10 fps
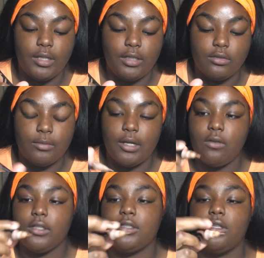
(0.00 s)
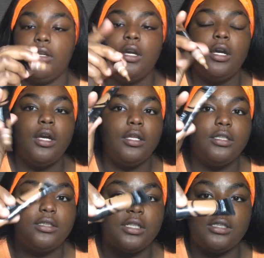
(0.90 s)
me using my own concealer.
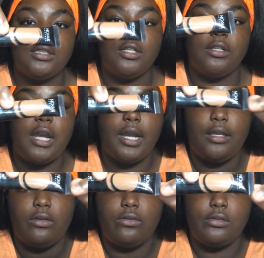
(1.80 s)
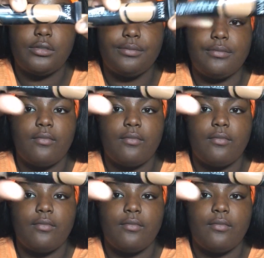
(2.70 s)
This is the concealer that I use.